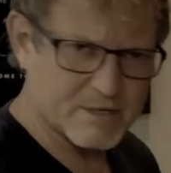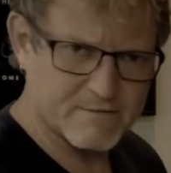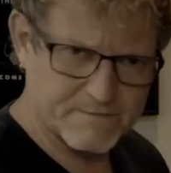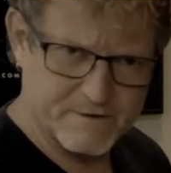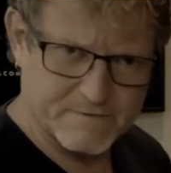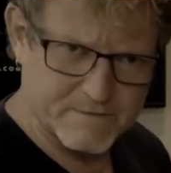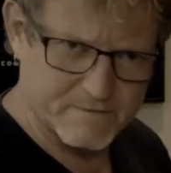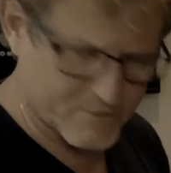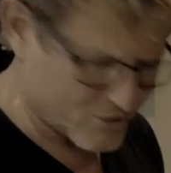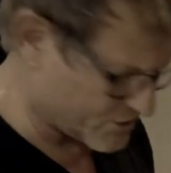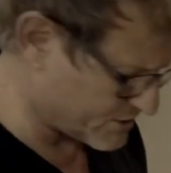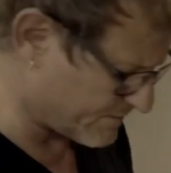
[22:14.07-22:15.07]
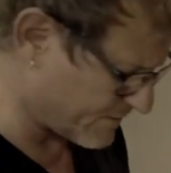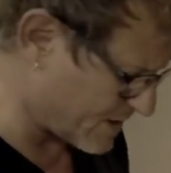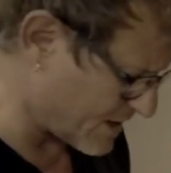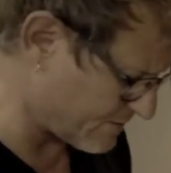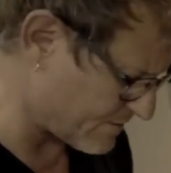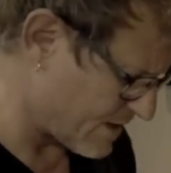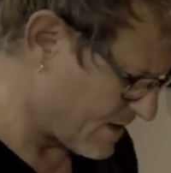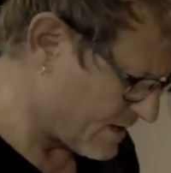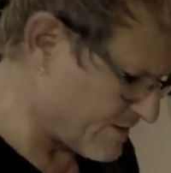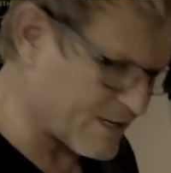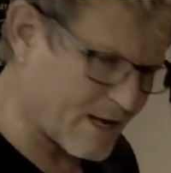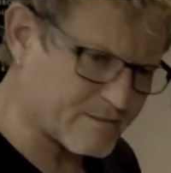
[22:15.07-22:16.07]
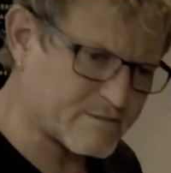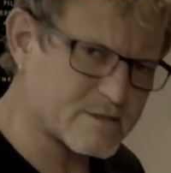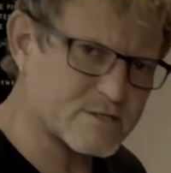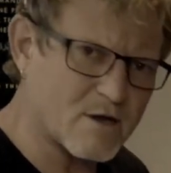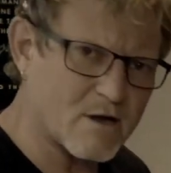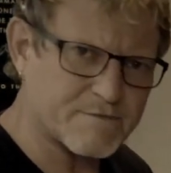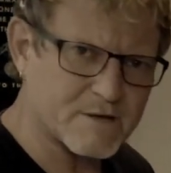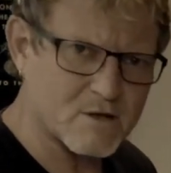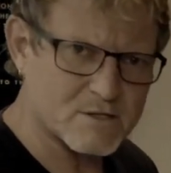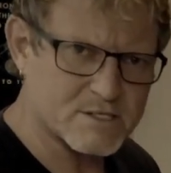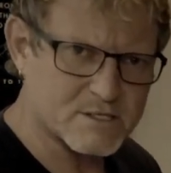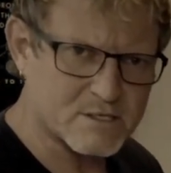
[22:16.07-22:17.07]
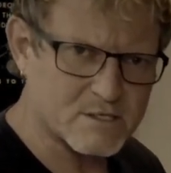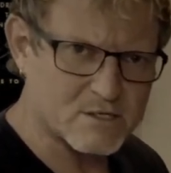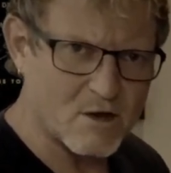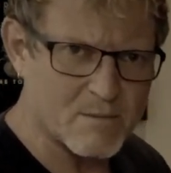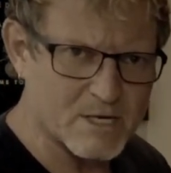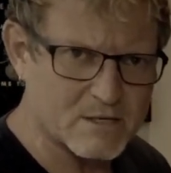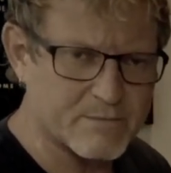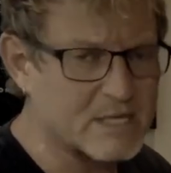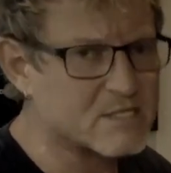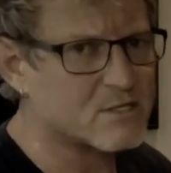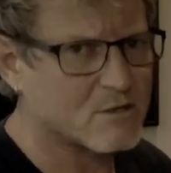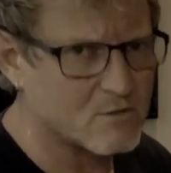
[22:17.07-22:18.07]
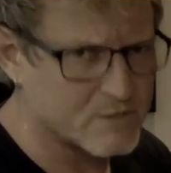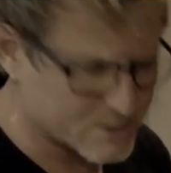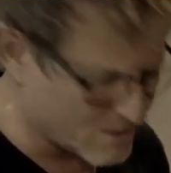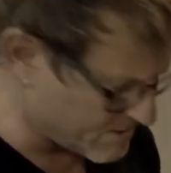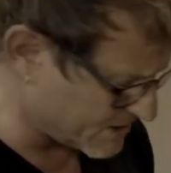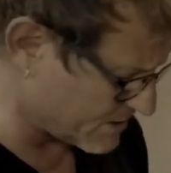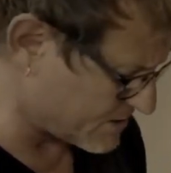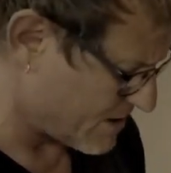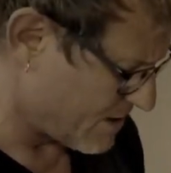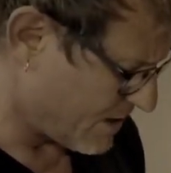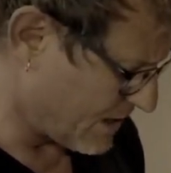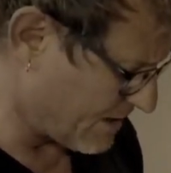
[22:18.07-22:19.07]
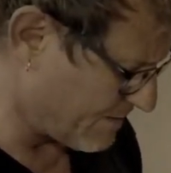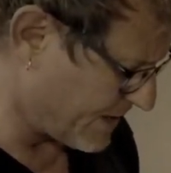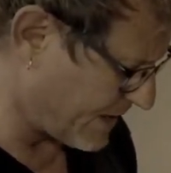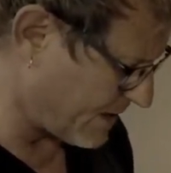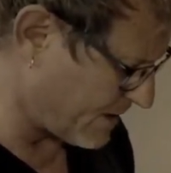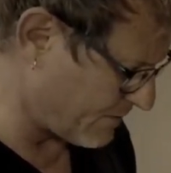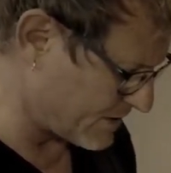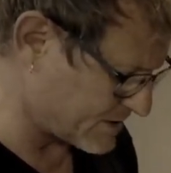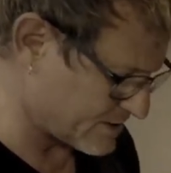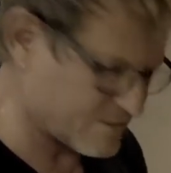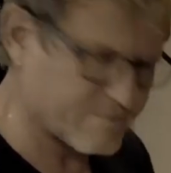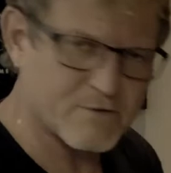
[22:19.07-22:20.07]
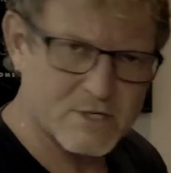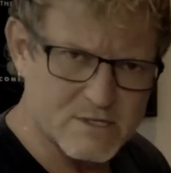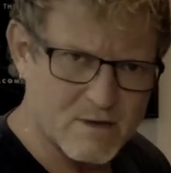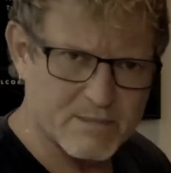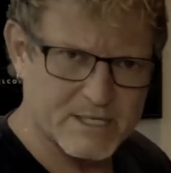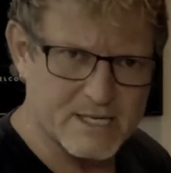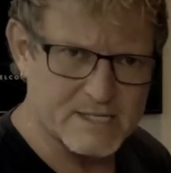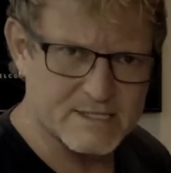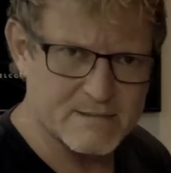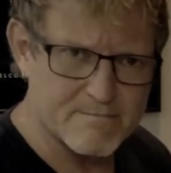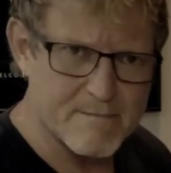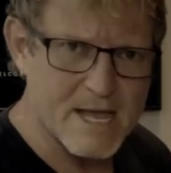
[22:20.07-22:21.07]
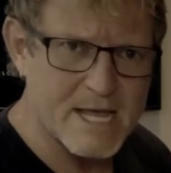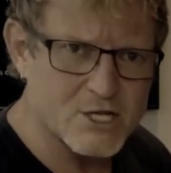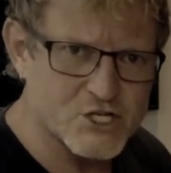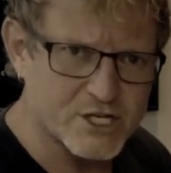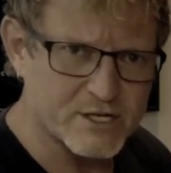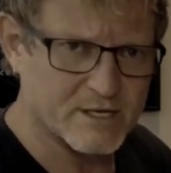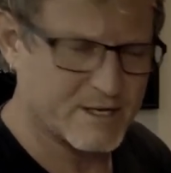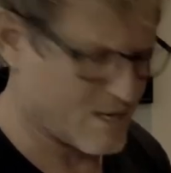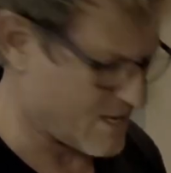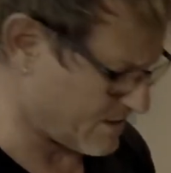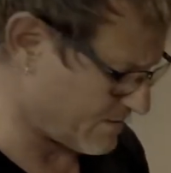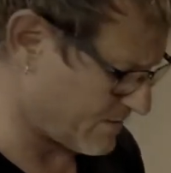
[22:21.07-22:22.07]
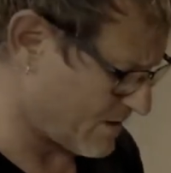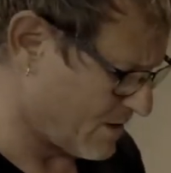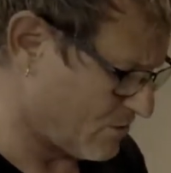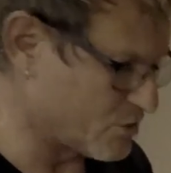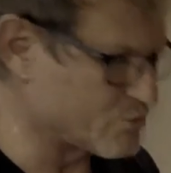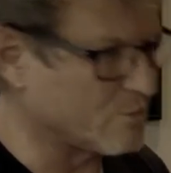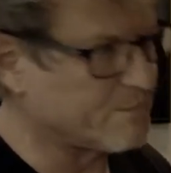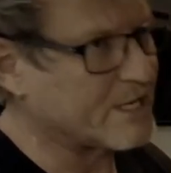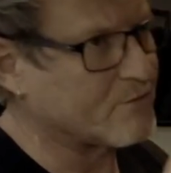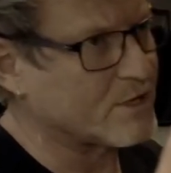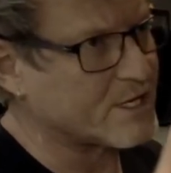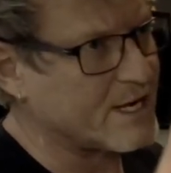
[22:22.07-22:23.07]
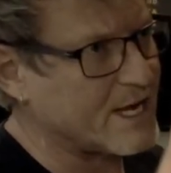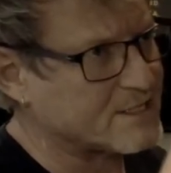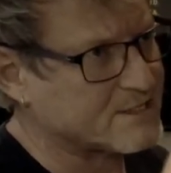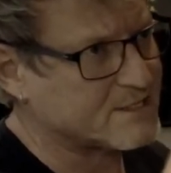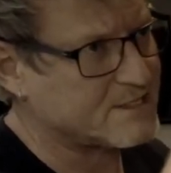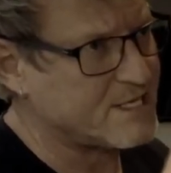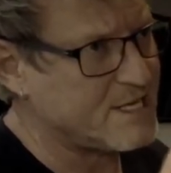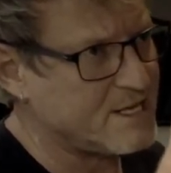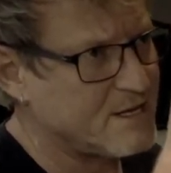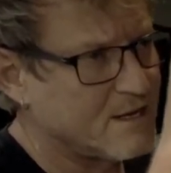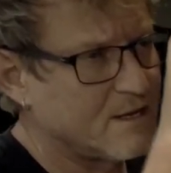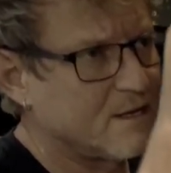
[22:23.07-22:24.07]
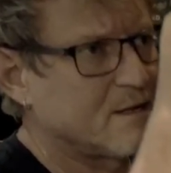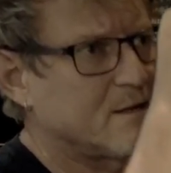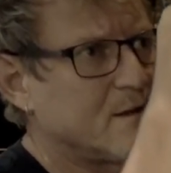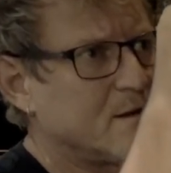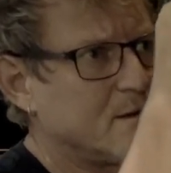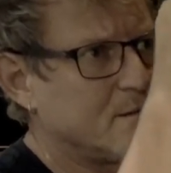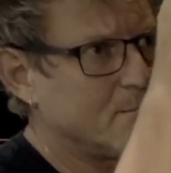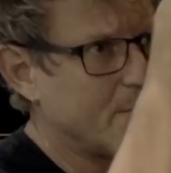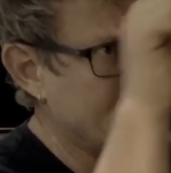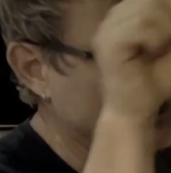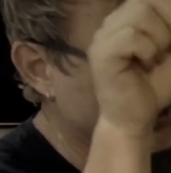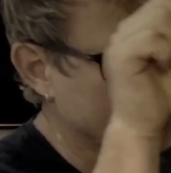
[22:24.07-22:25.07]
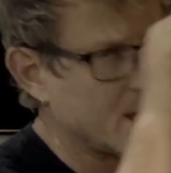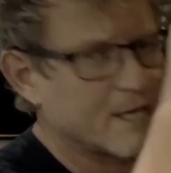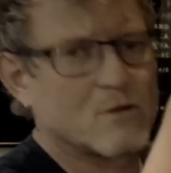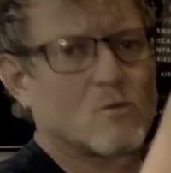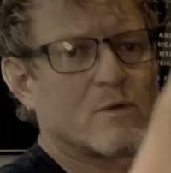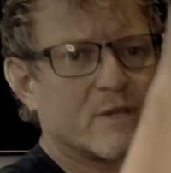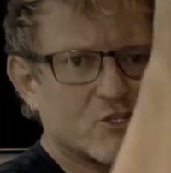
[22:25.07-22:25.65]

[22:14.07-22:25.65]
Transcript: of different versions of the ninth. And the ninth is often considered a dominant, but it's not always dominant. Here is, for example, is the major ninth, which will be written as C major 9, or with a